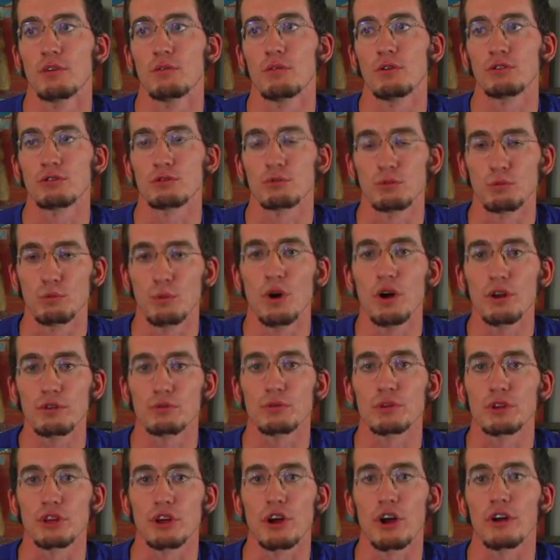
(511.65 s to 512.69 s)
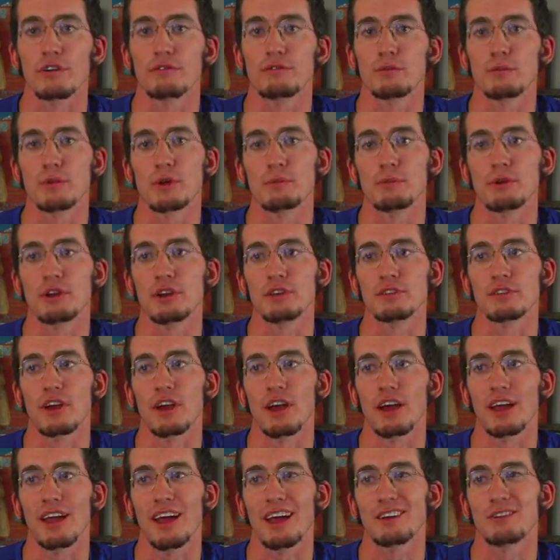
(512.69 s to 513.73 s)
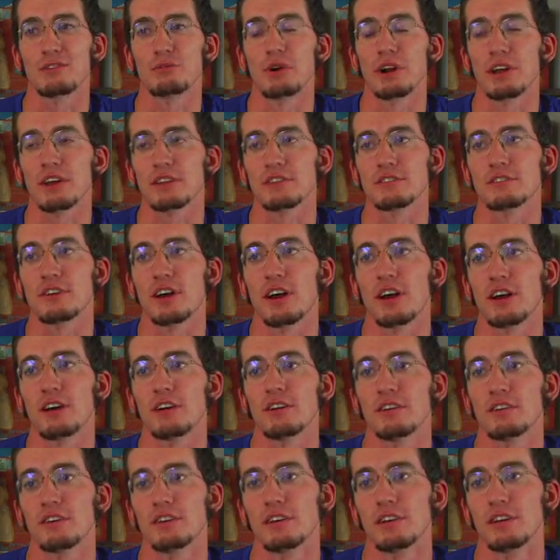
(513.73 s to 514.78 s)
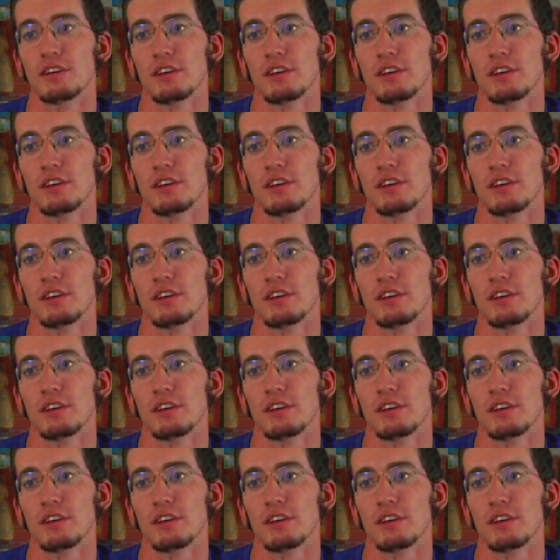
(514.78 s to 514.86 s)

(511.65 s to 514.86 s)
was was really hard for me because I, I had to reconcile